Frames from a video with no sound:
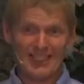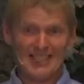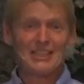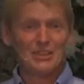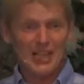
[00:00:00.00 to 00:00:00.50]

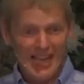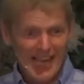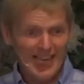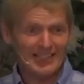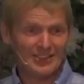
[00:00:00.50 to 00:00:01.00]
to
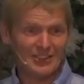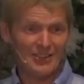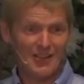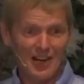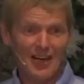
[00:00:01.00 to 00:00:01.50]
hand
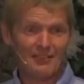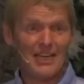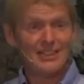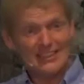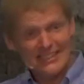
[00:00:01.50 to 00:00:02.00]
off,
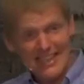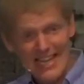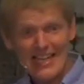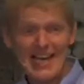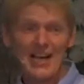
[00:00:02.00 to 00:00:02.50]
to
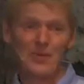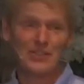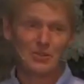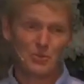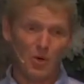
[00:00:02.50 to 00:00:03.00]
take out
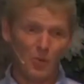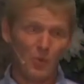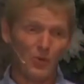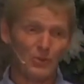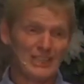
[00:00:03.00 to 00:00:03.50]
into our
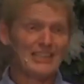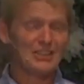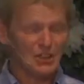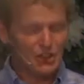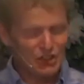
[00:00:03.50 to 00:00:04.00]
world, to
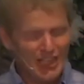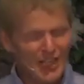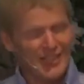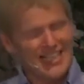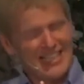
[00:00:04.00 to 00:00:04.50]

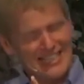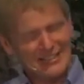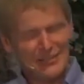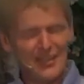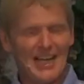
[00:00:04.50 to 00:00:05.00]
share
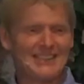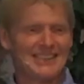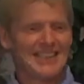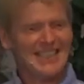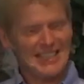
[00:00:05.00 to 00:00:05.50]
his light,
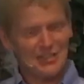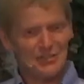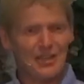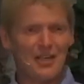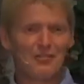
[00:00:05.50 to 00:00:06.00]
his
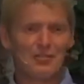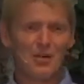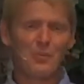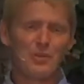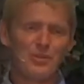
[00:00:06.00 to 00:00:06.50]
love
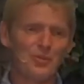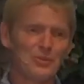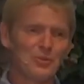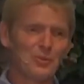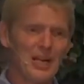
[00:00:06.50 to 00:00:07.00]
with those
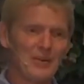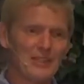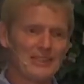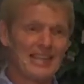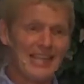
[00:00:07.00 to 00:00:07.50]
around
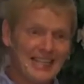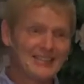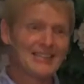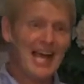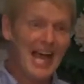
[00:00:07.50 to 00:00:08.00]
us.
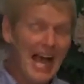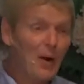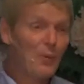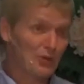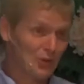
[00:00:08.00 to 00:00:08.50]
It's
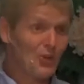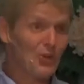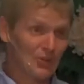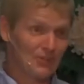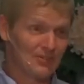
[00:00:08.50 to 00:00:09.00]
our
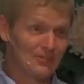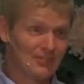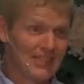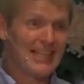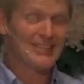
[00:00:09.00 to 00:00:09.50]
turn.
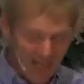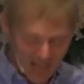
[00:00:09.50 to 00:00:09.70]
It's our